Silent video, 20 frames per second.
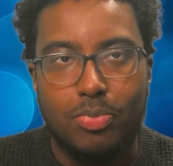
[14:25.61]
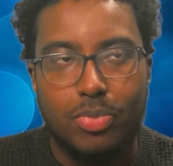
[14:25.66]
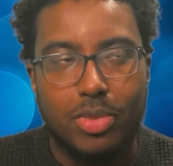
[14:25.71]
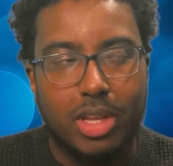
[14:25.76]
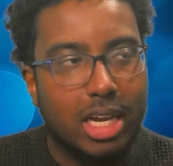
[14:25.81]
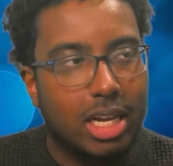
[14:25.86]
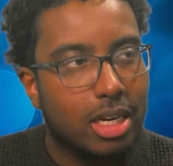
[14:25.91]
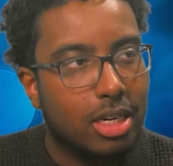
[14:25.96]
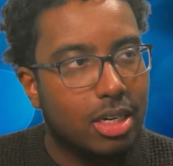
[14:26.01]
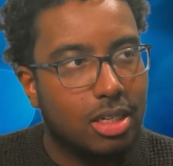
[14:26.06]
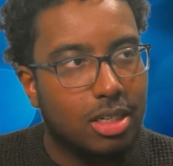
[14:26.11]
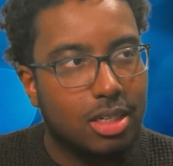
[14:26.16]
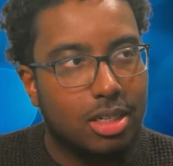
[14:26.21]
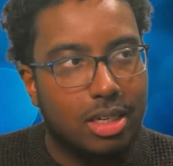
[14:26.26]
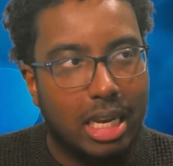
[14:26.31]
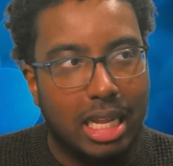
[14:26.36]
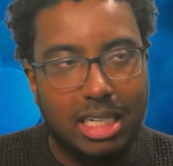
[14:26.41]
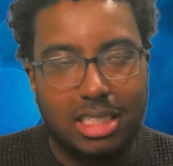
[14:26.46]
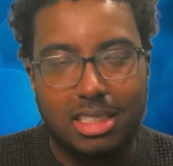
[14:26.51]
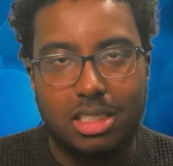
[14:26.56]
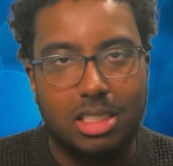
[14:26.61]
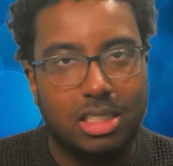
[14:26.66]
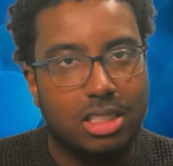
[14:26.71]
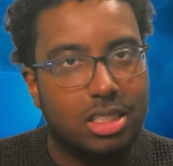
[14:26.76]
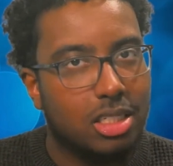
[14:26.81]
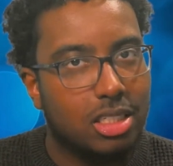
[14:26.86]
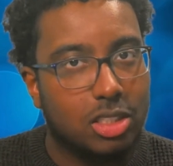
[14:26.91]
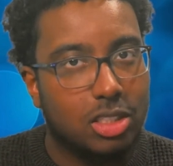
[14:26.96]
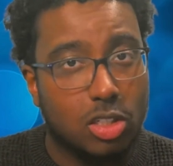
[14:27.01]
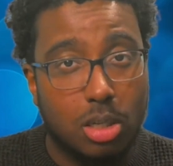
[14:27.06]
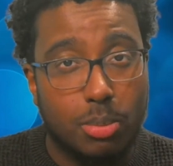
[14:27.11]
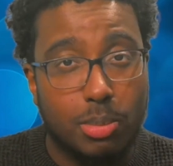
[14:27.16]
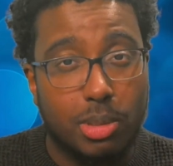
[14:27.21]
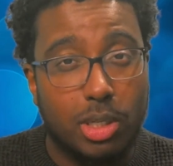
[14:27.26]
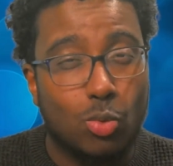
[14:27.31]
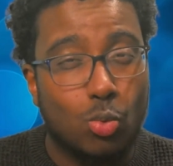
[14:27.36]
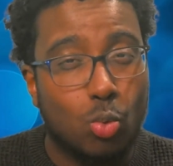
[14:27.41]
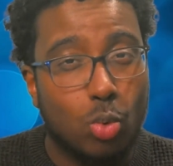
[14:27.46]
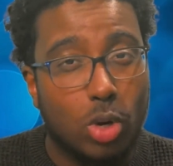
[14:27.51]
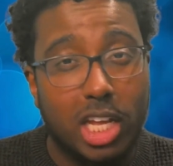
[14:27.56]
And next season is going to be
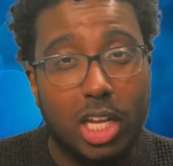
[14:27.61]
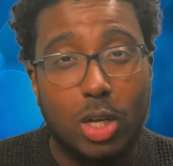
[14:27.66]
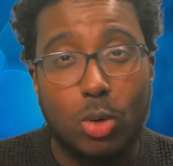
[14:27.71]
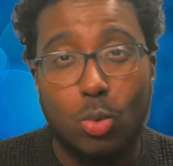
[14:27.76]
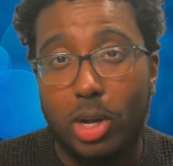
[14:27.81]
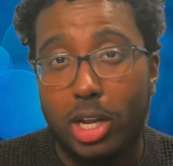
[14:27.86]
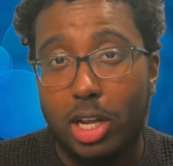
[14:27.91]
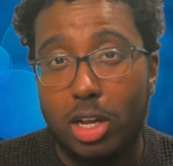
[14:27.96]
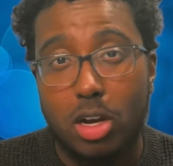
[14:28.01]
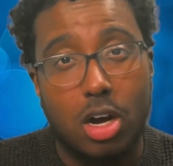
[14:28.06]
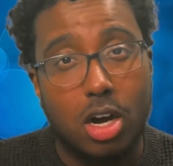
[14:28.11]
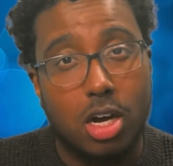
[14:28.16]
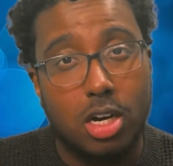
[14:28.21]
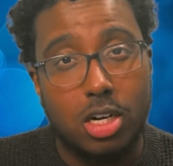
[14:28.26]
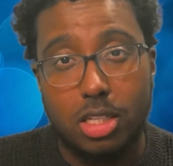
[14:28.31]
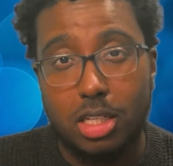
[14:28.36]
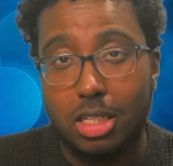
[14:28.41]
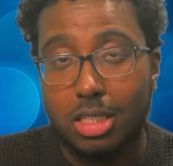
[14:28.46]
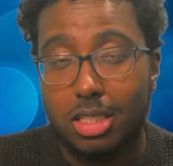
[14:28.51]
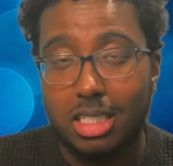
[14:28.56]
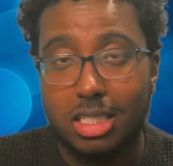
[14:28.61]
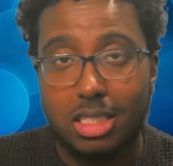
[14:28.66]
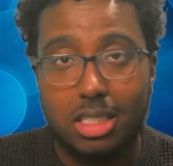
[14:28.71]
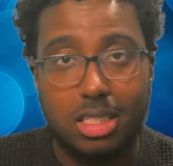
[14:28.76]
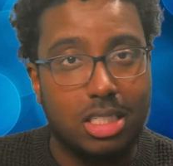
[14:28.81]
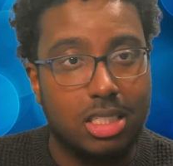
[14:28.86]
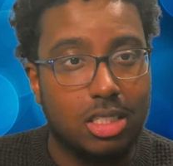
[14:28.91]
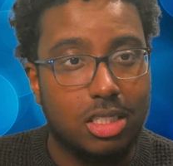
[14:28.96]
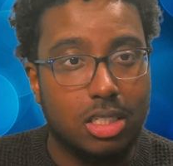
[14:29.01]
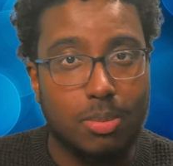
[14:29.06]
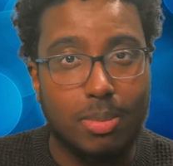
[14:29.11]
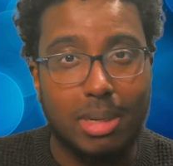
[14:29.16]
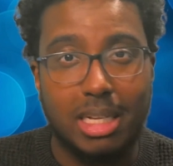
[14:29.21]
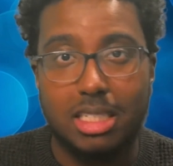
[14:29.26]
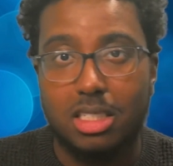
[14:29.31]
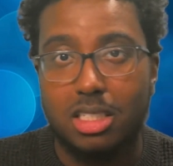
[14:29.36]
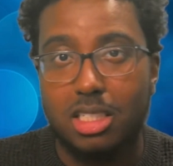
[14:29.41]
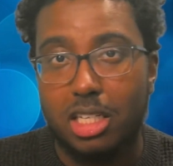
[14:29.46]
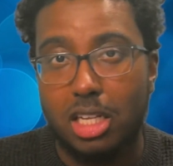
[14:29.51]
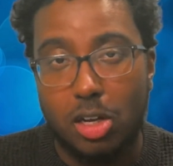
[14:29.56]
way harder than this season. Man
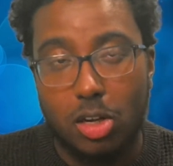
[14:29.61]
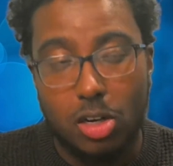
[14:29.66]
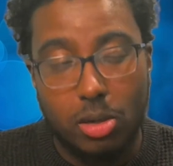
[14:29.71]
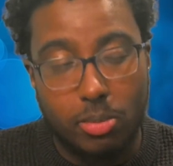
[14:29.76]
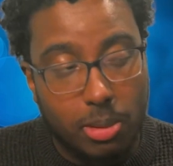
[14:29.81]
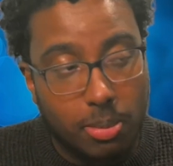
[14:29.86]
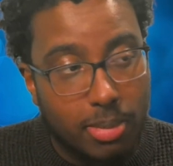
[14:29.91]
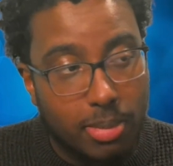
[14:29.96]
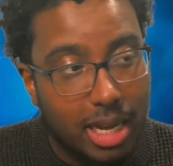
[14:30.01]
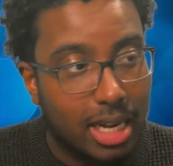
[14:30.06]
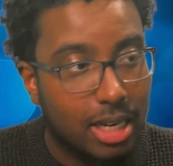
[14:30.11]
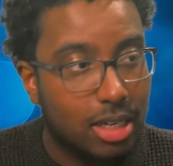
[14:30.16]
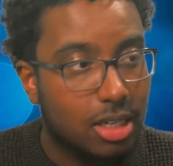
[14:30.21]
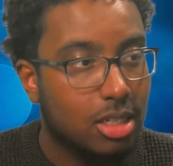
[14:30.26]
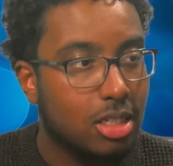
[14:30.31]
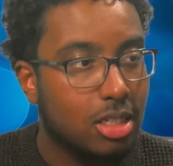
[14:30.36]
City are going to be back.